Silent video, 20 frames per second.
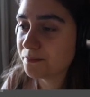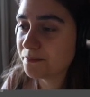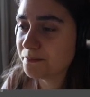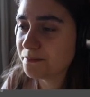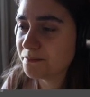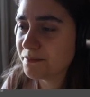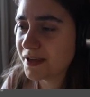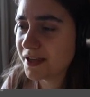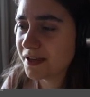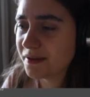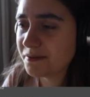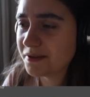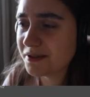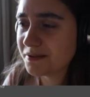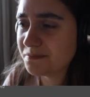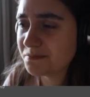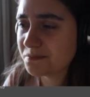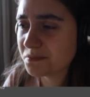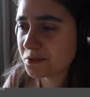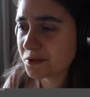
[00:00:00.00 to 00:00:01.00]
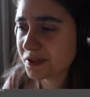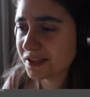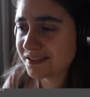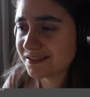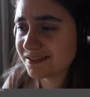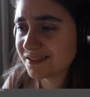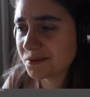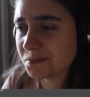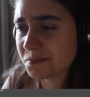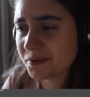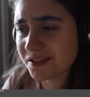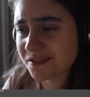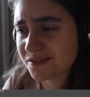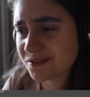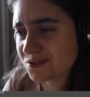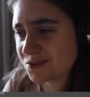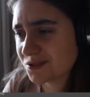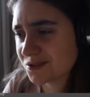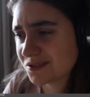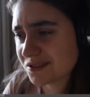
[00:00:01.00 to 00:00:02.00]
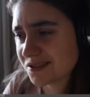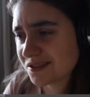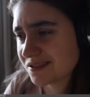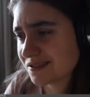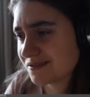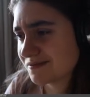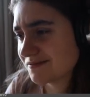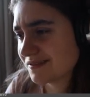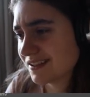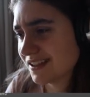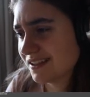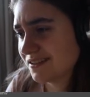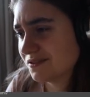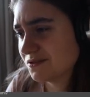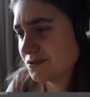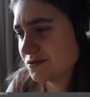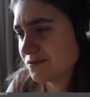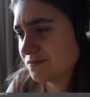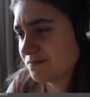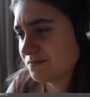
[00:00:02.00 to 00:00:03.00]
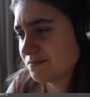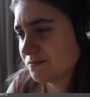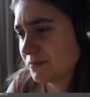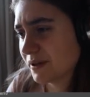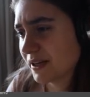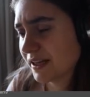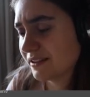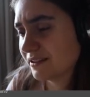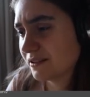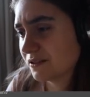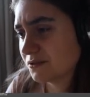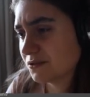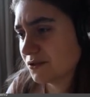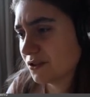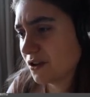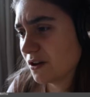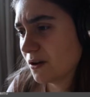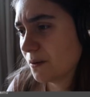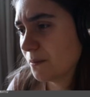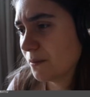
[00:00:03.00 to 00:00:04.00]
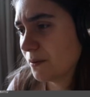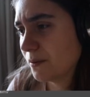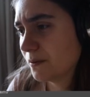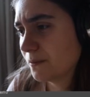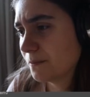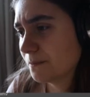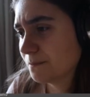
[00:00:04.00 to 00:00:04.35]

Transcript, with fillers: Maybe print the pictures and paint on top.